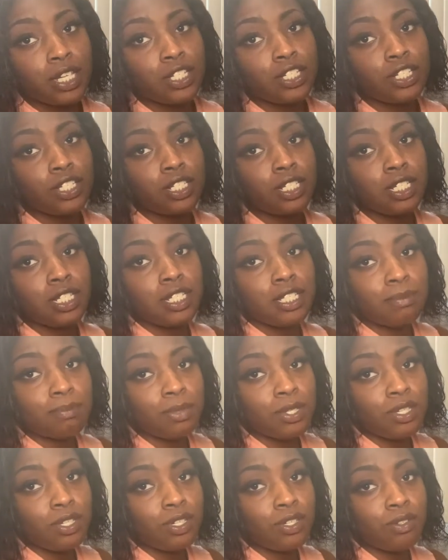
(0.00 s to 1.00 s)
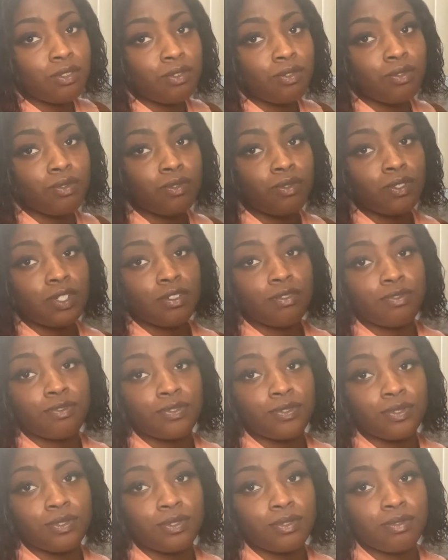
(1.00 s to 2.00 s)
She's beautiful,
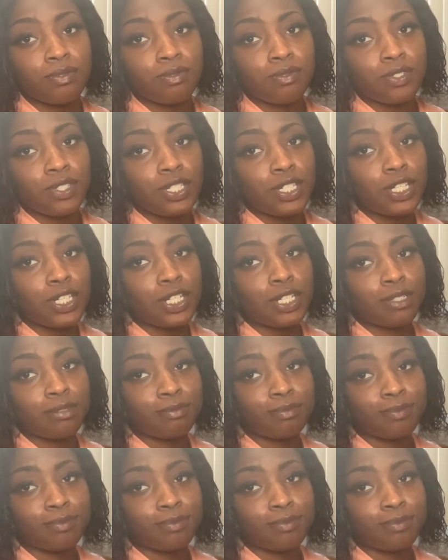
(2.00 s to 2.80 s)
you know.